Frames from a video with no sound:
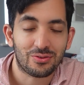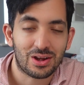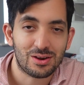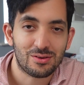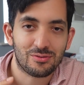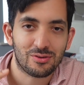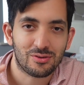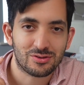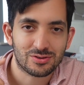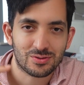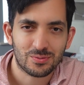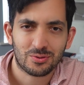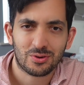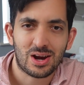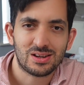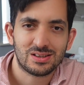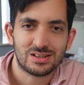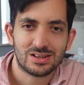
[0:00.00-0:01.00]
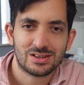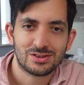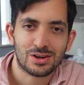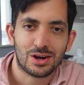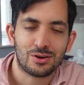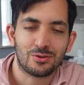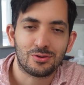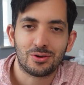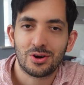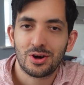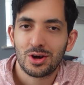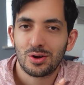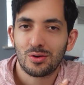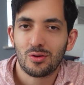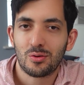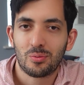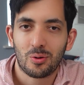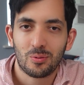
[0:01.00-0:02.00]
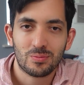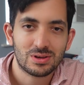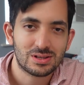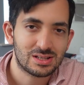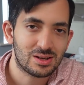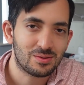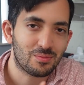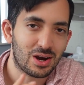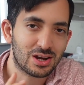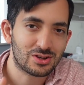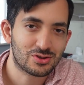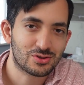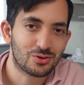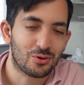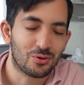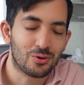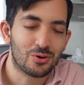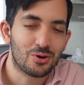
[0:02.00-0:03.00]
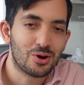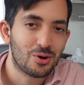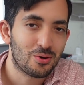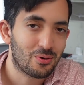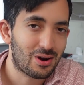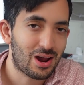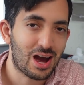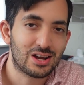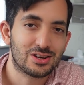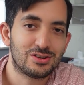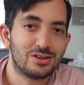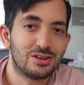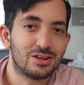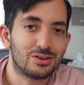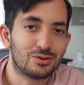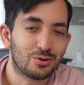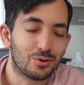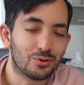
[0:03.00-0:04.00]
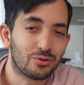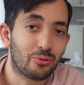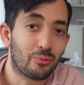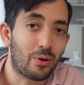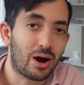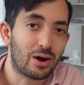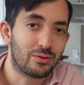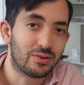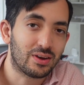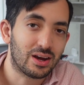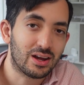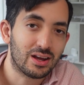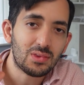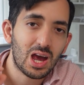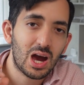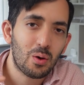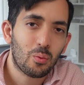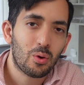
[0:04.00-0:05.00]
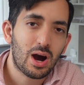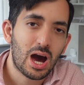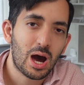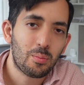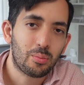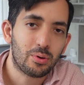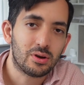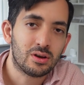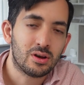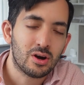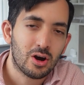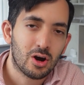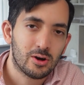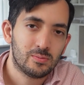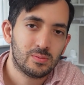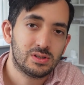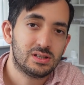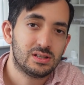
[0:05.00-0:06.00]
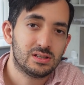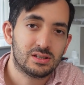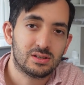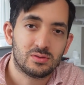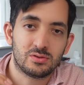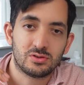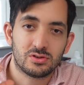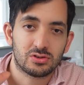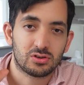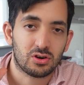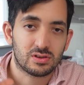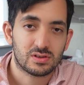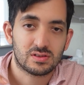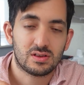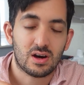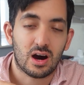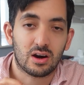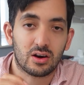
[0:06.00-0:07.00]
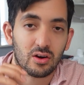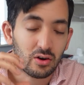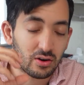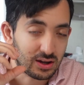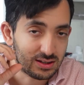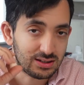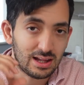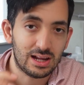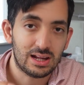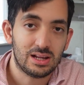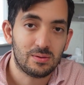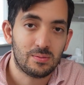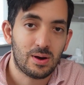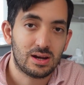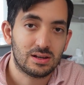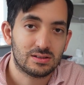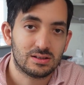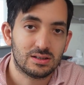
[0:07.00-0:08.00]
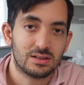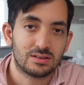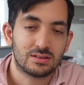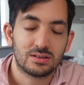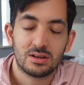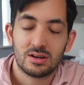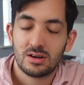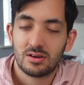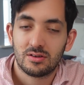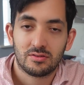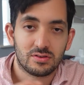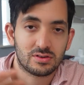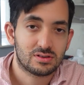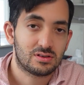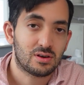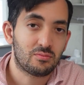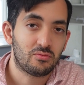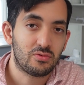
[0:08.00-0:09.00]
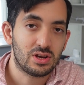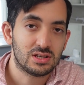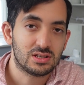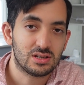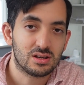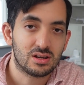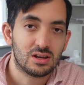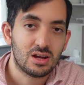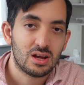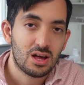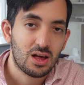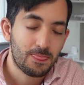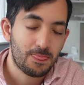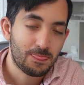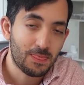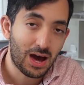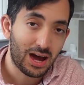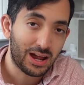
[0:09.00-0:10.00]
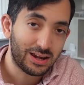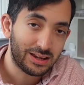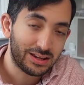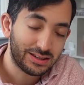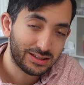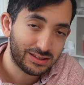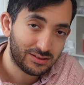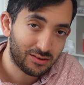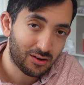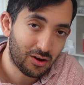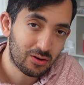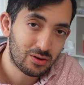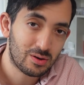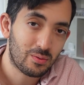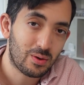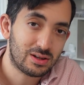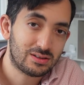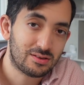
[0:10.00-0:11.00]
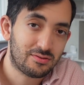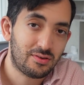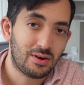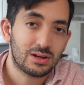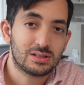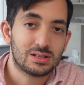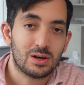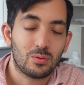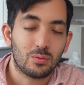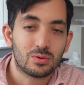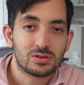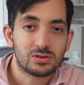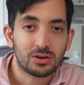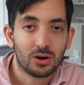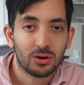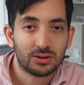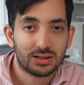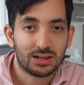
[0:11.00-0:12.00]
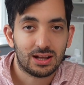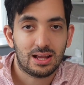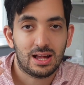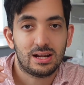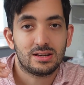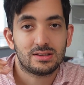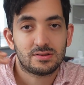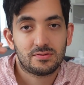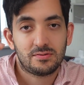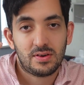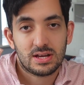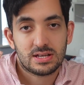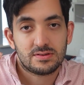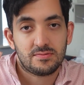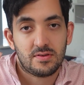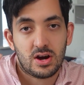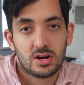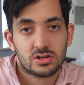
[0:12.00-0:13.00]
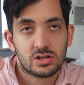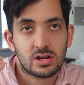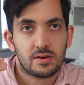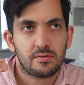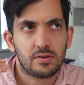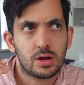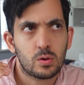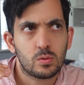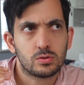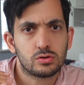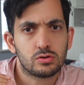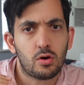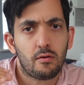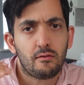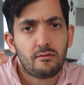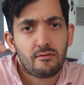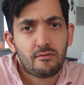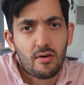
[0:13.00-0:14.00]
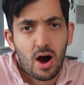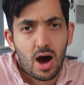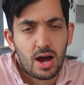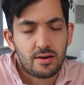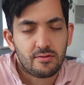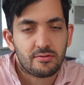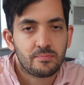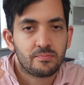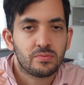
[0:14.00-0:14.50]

And if you're subscribed to the channel, you'll probably see my short where I actually talked about it. And what happened? Home Assistant just got stuck on a daily basis for some reason. And the only way to fix it was to go to the latest fixed version. I think it was .5.